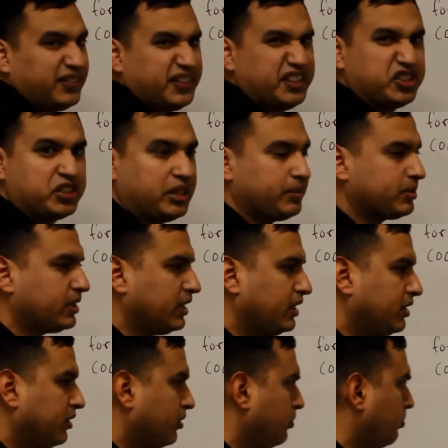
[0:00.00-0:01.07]
of these shapes,
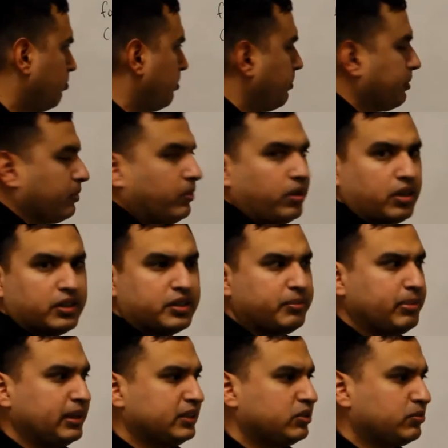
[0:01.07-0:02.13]
kind of the, what we want, the
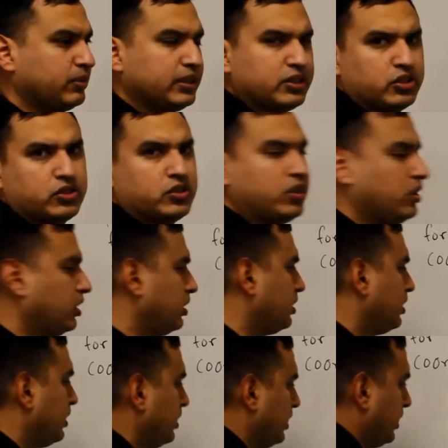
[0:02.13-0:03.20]
best way to start
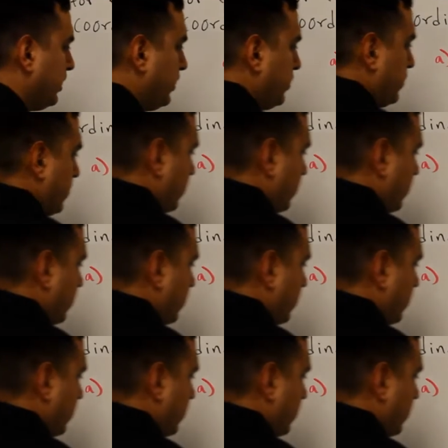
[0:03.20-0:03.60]
is